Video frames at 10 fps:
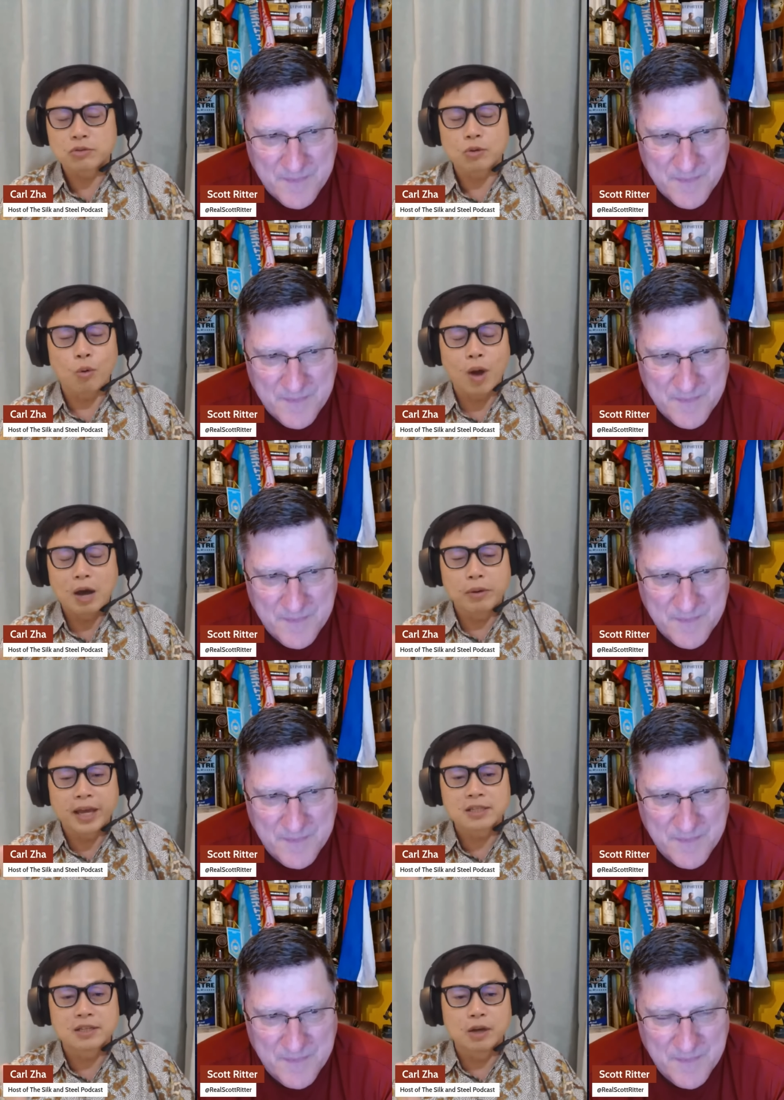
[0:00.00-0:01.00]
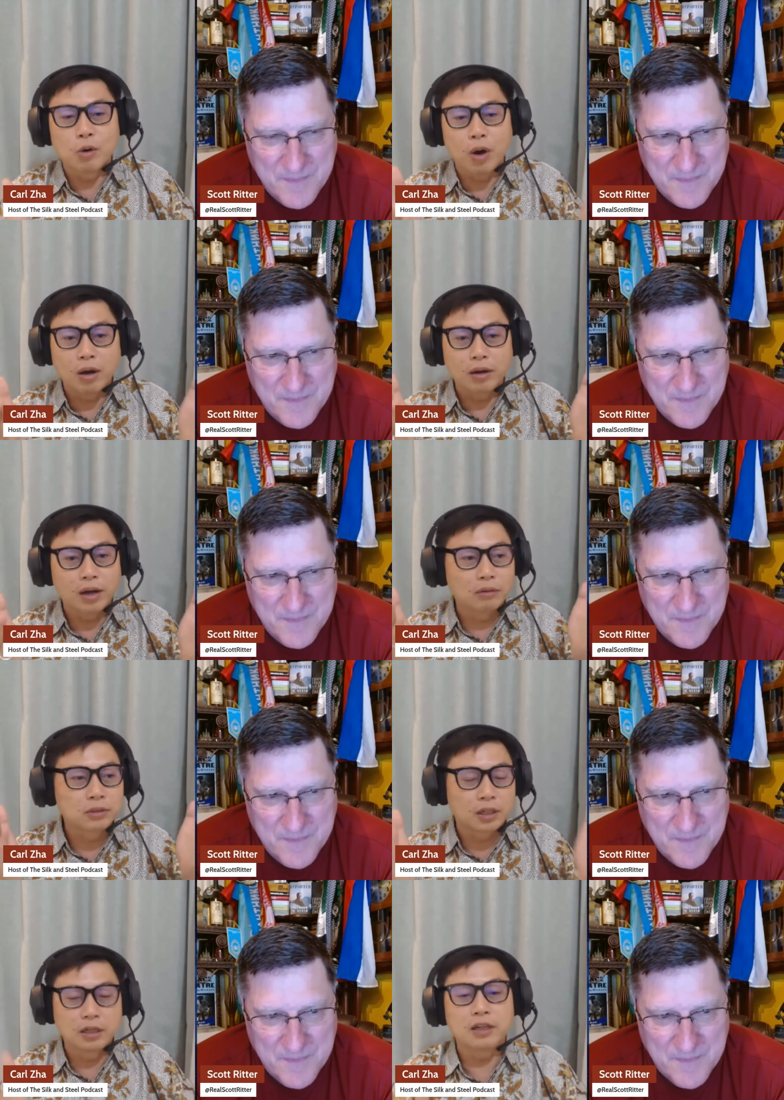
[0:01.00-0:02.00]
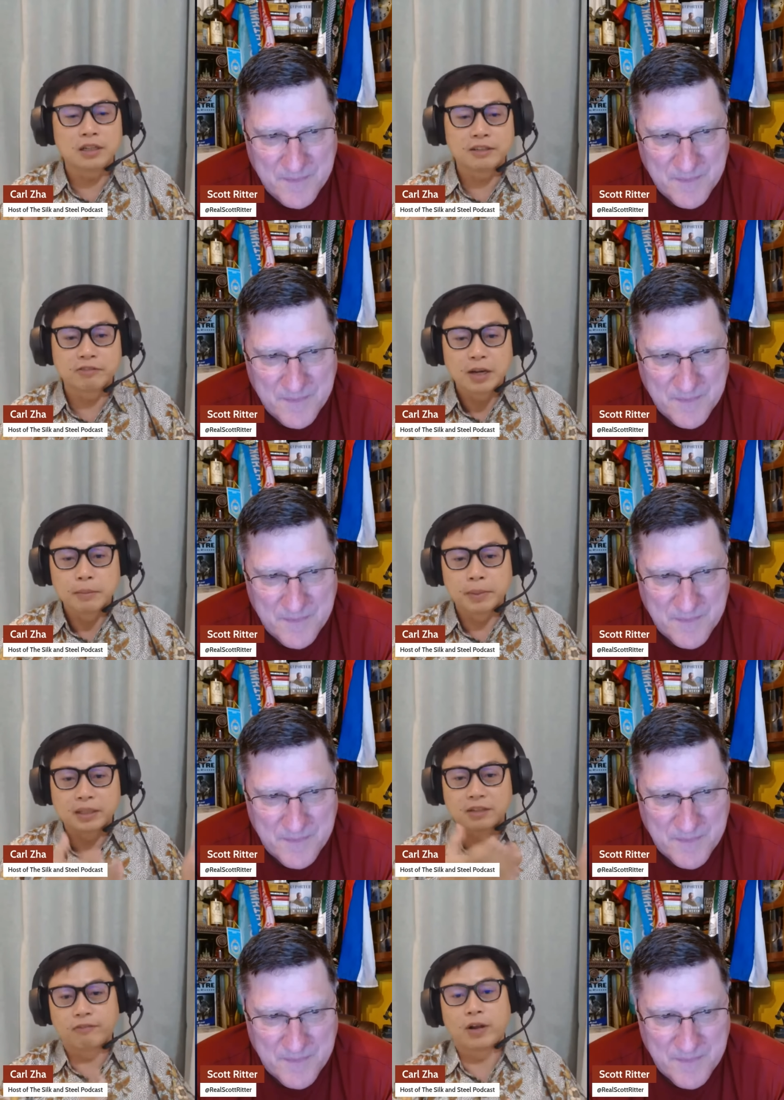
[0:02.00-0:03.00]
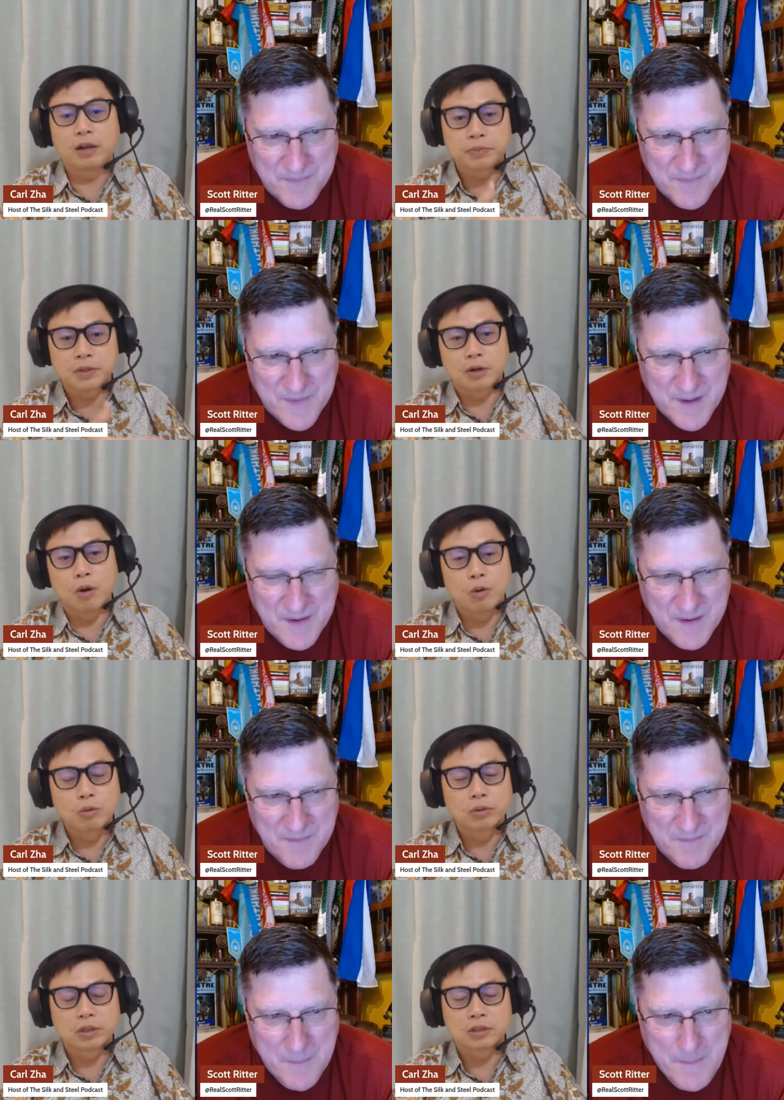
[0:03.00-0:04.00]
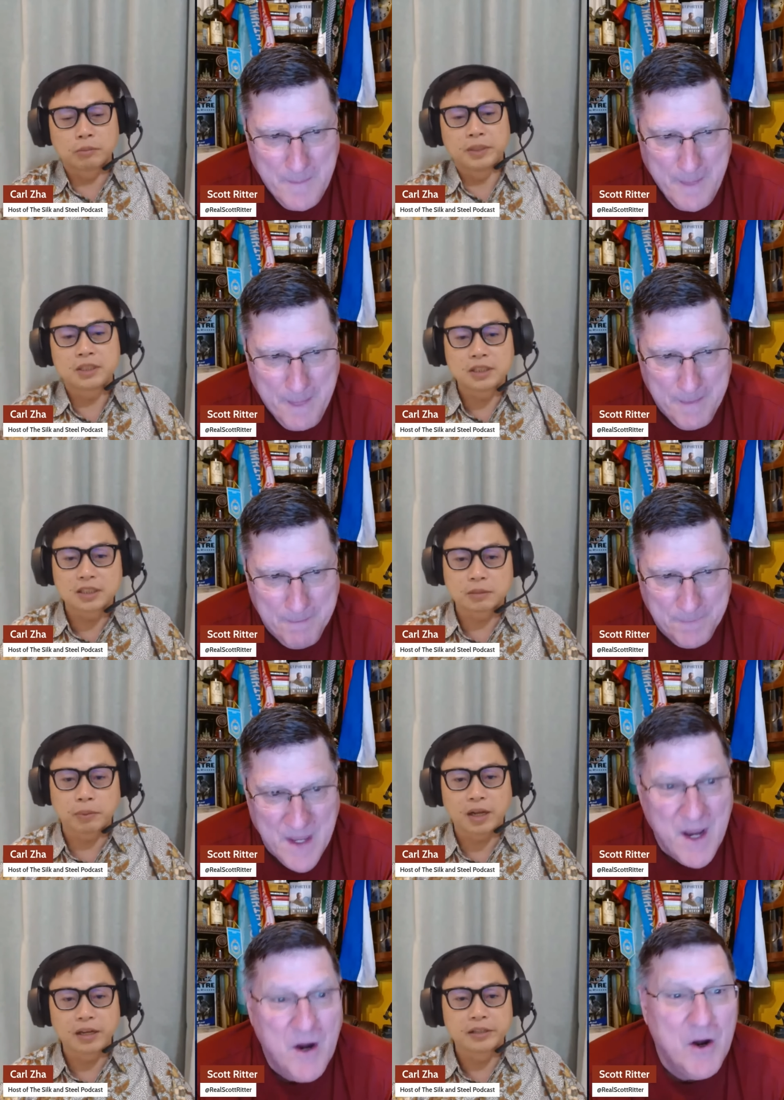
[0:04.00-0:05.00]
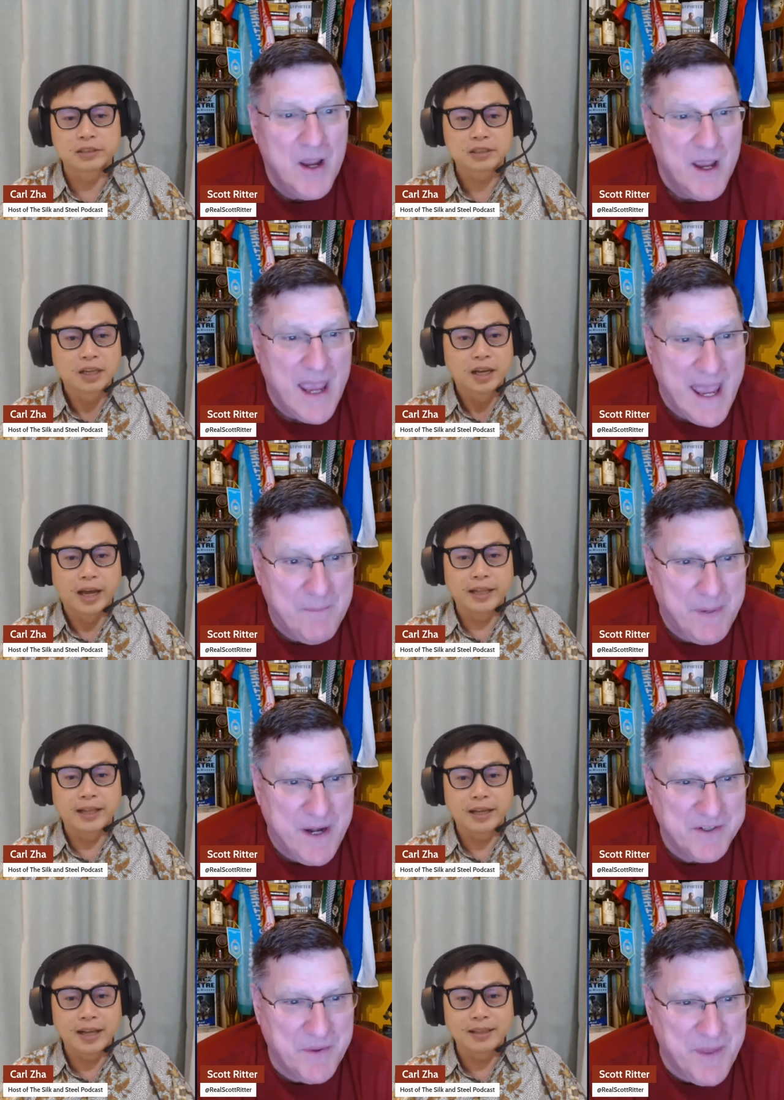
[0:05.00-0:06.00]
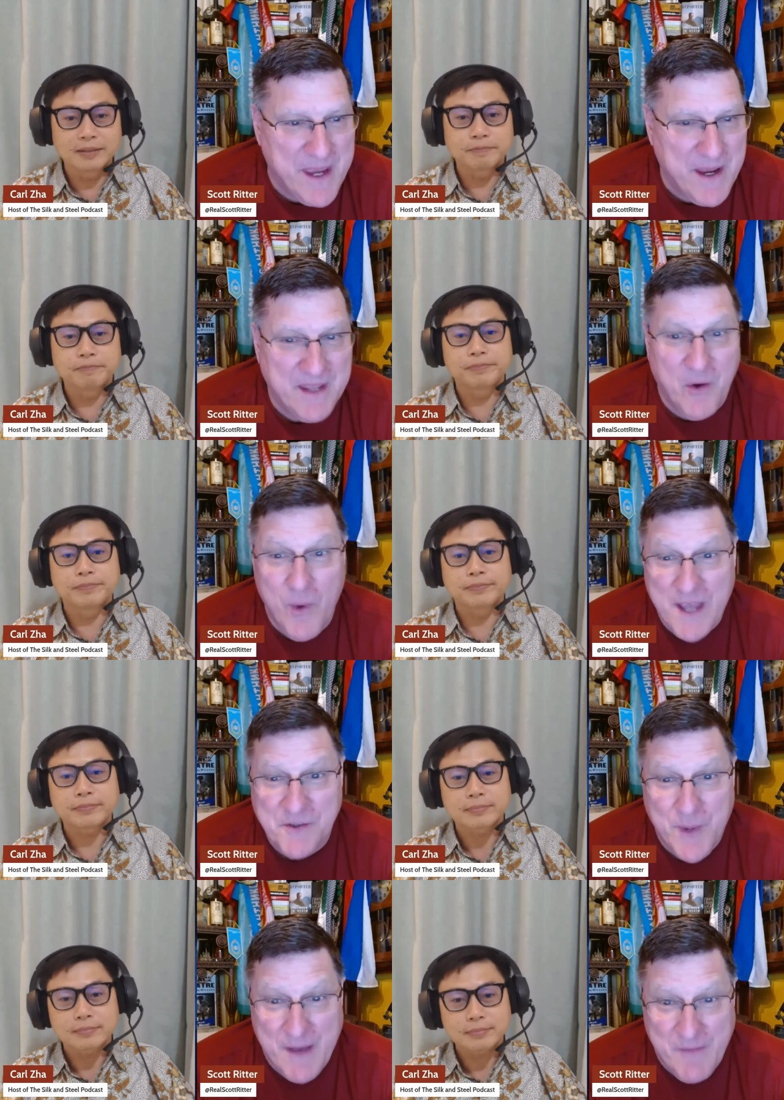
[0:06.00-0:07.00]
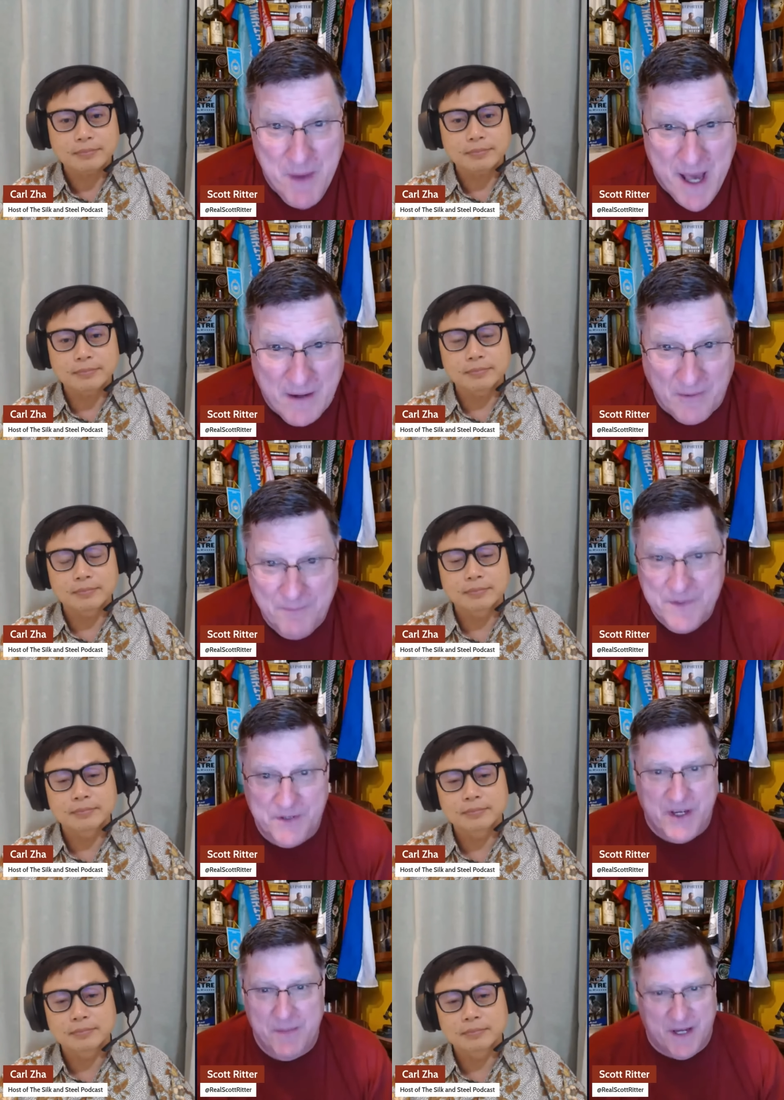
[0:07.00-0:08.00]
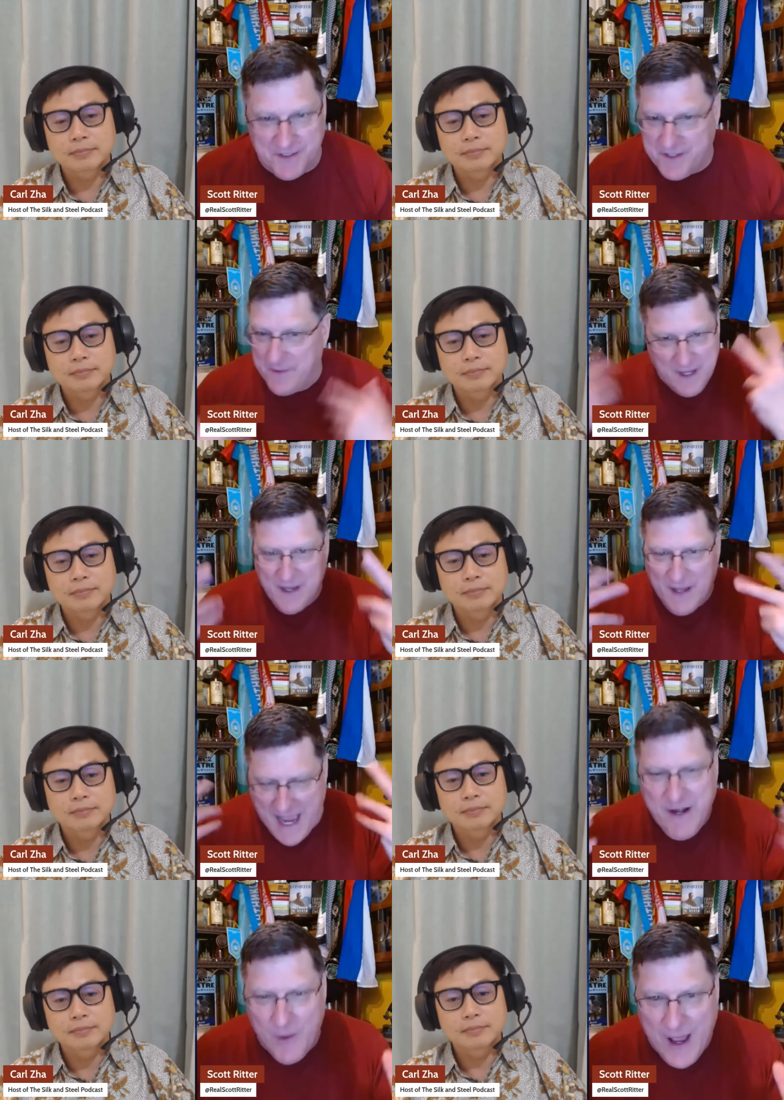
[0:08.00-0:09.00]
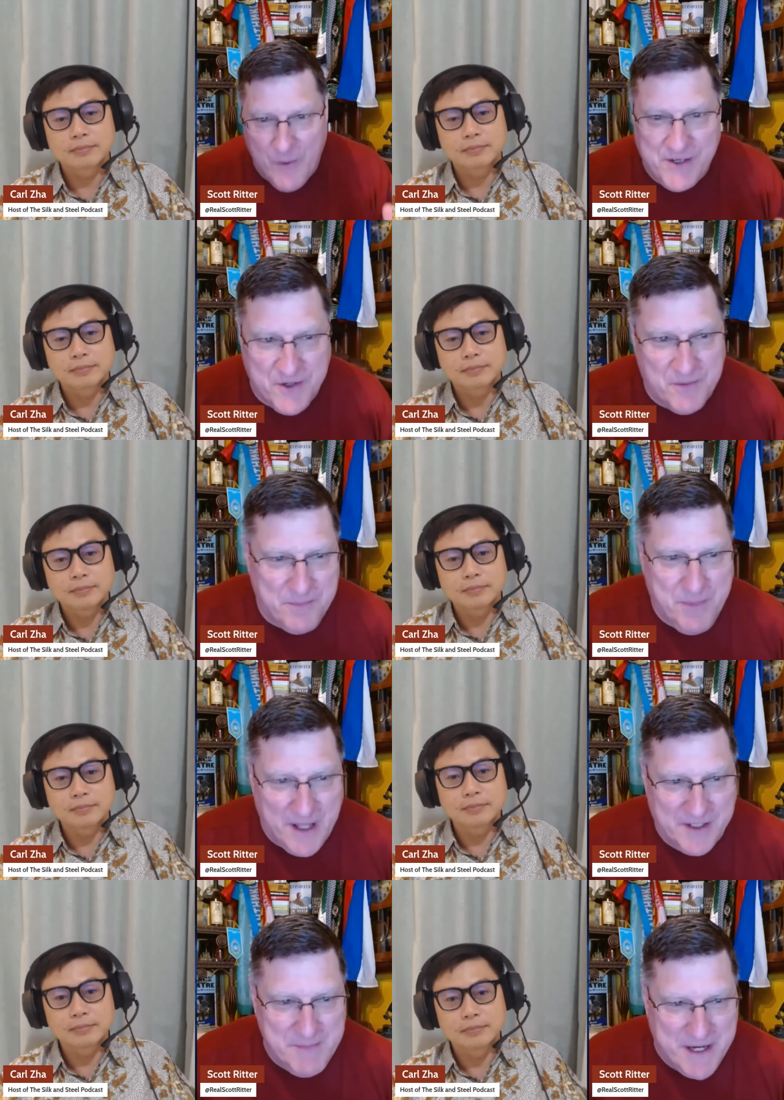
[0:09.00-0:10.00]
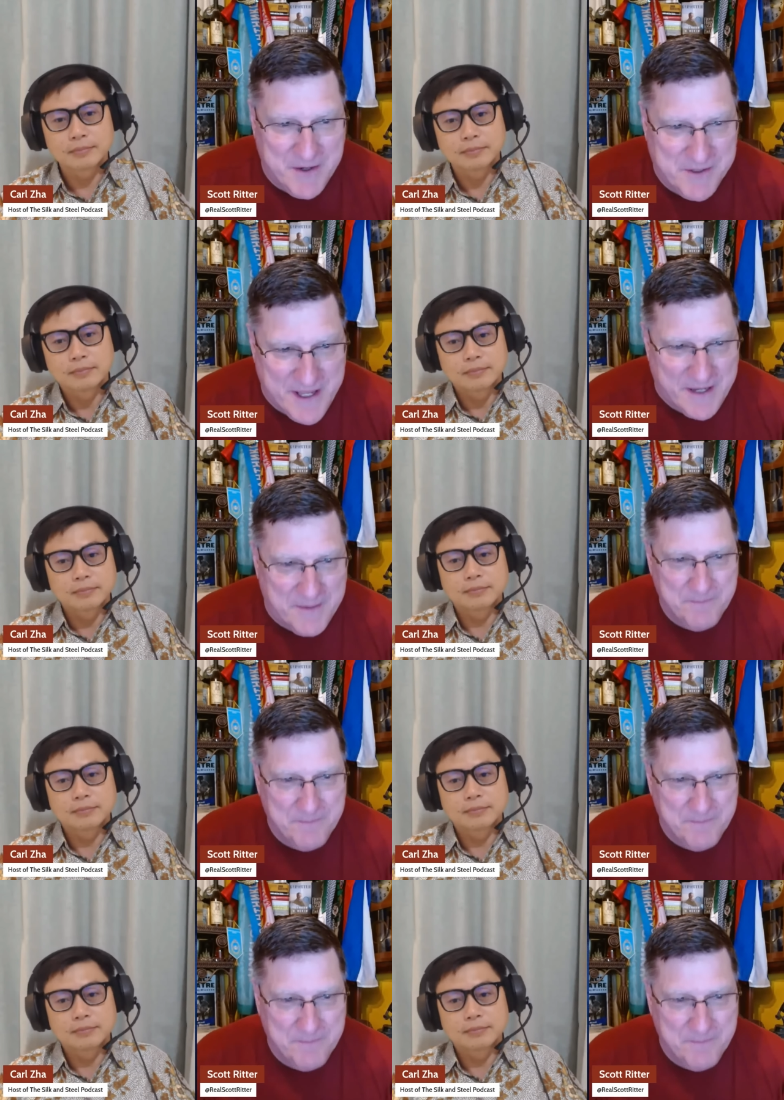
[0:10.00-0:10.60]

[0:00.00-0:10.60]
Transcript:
Speaker 1: so Huawei has no alternative but develop their own domestic suppliers. And, and but here's and, the
Speaker 2: thing: in the West, we have a model. You see, because I know how Western policymakers think.